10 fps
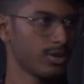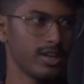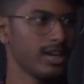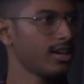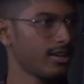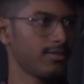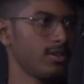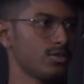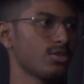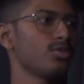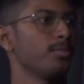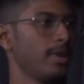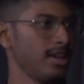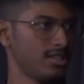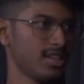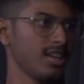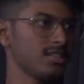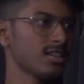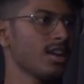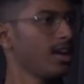To create a revolution, to bring
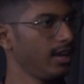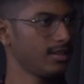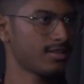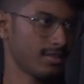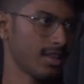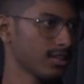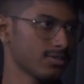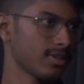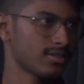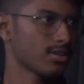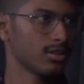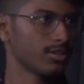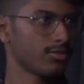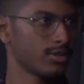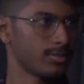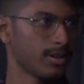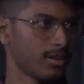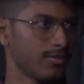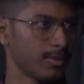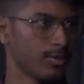change. That's why it's called the fourth
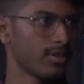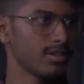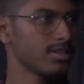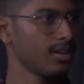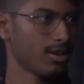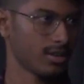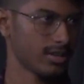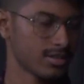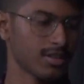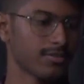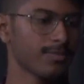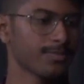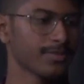pillar of democracy and all that stuff.